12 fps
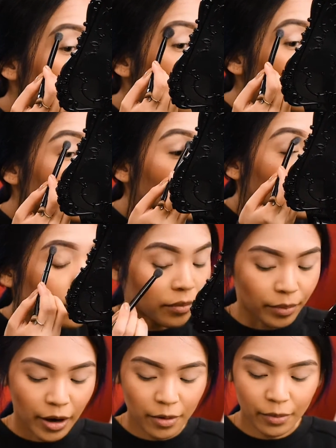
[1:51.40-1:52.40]
under the
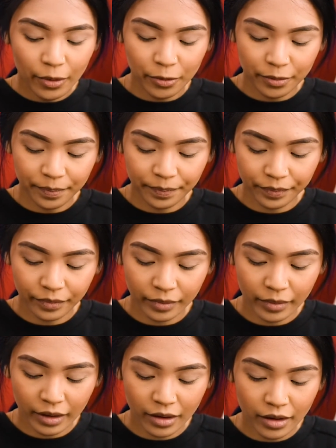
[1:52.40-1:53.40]
brow bone
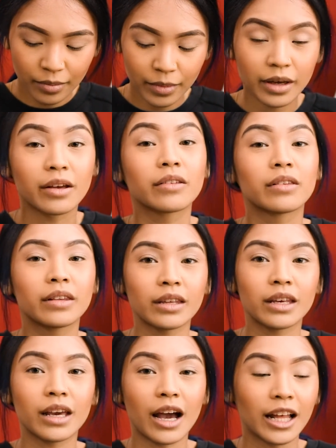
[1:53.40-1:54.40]
because
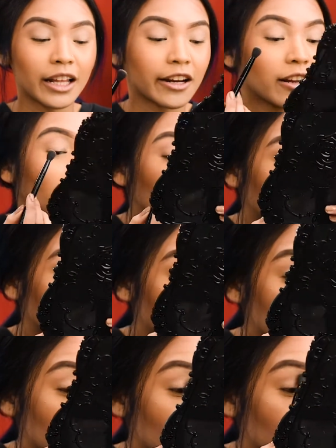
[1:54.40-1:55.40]
the highlighting color could
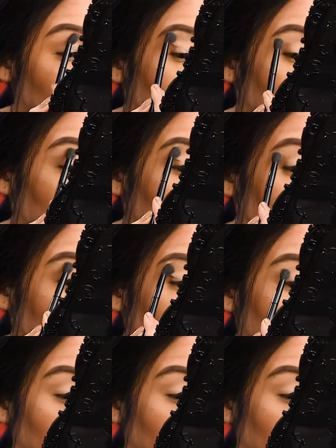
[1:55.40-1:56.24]
always just be on top anyway,